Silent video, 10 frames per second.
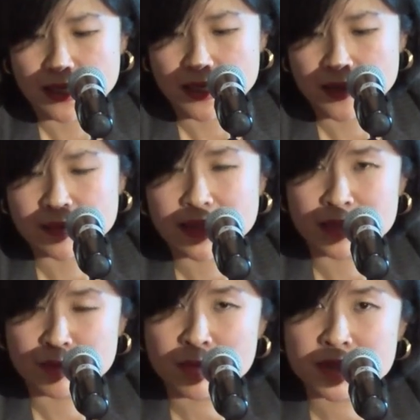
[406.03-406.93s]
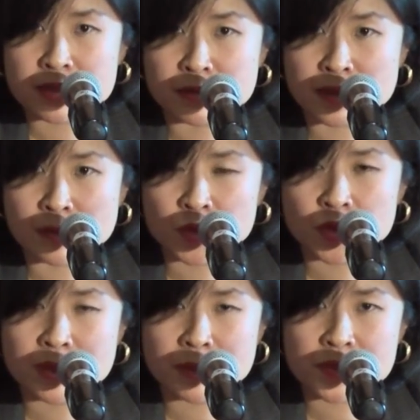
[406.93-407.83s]
At the moment,
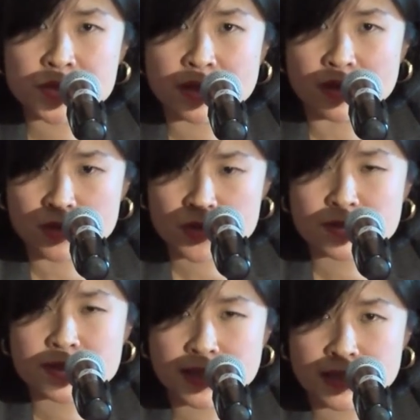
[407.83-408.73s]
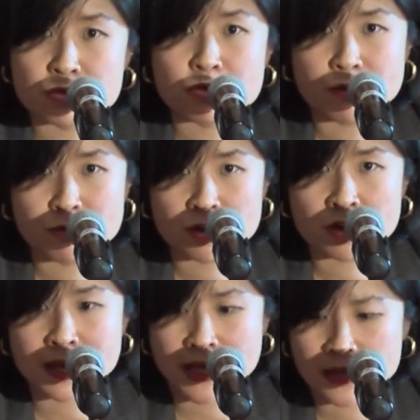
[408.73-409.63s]
WTO members are also seeking to
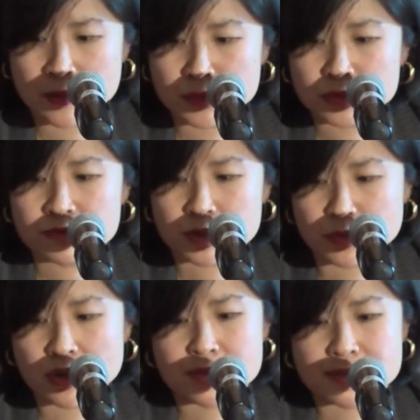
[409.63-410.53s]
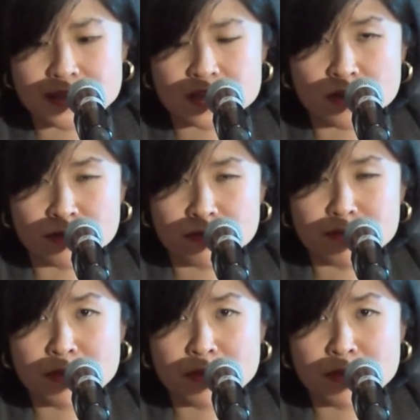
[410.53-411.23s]
reform and improve the process of